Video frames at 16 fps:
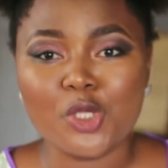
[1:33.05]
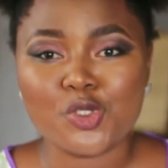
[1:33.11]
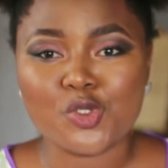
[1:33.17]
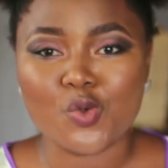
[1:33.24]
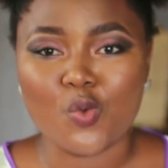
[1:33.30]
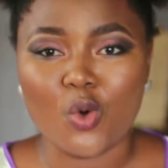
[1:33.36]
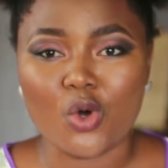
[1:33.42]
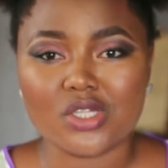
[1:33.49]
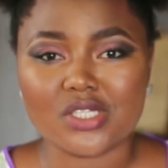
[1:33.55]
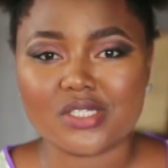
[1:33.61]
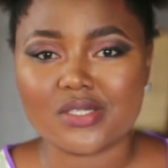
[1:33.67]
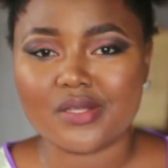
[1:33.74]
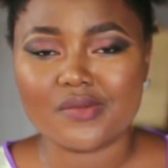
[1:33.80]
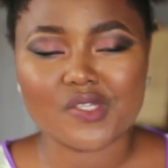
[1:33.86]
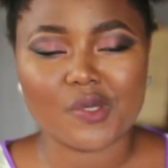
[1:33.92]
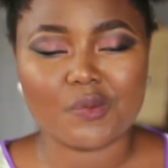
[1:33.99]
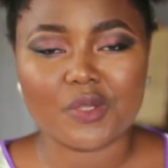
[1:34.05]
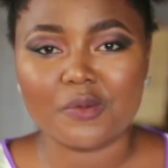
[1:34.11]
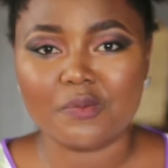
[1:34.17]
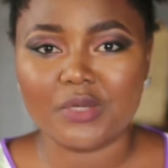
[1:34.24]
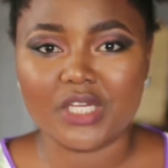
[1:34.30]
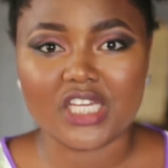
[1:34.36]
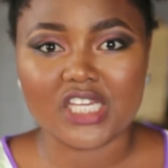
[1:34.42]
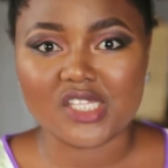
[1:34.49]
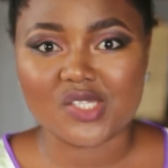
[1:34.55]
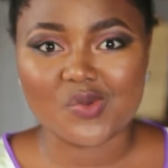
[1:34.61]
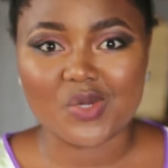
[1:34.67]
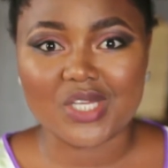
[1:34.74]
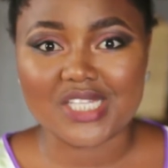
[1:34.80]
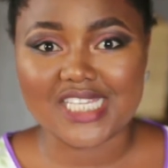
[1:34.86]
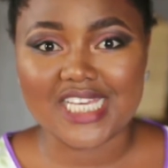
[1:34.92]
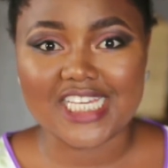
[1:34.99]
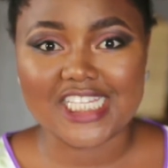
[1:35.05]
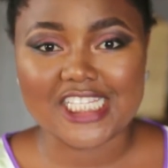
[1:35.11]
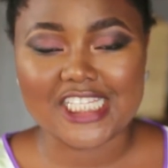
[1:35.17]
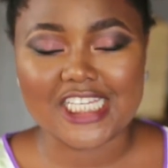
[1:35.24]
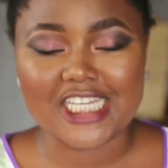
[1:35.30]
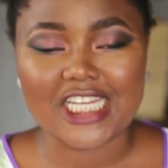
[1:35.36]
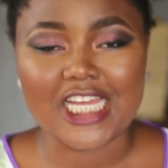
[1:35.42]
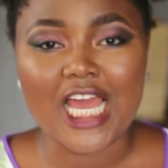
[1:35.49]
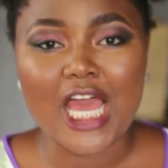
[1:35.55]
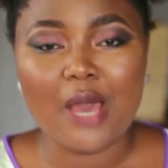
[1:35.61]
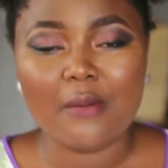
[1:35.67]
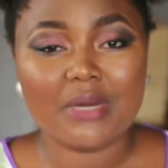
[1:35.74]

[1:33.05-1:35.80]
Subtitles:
towards something big in 2018.